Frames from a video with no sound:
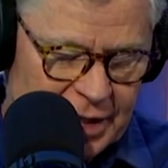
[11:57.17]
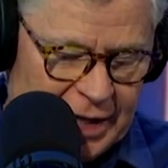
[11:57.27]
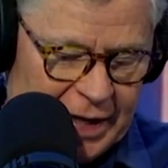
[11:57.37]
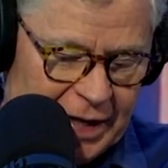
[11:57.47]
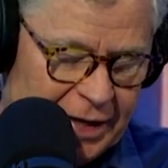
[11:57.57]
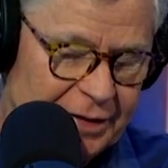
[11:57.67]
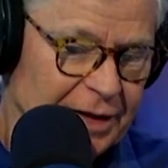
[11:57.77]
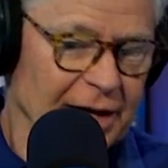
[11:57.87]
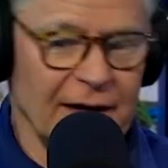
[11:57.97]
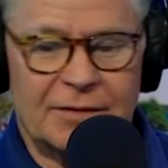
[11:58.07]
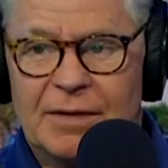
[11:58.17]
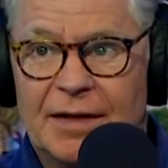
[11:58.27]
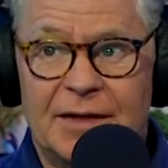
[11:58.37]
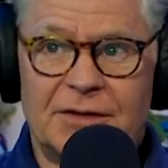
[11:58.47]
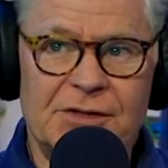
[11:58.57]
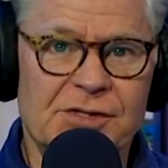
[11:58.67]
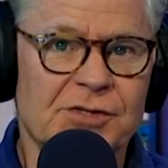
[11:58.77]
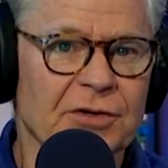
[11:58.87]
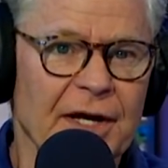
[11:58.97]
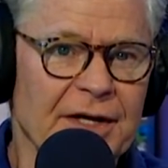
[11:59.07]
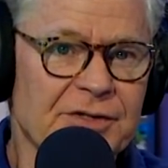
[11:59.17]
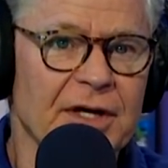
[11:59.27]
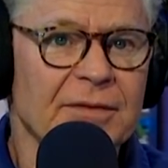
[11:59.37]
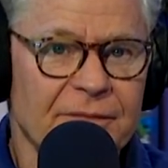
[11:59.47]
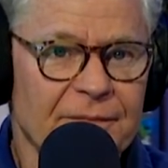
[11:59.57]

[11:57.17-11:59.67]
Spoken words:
And I think this is her last game.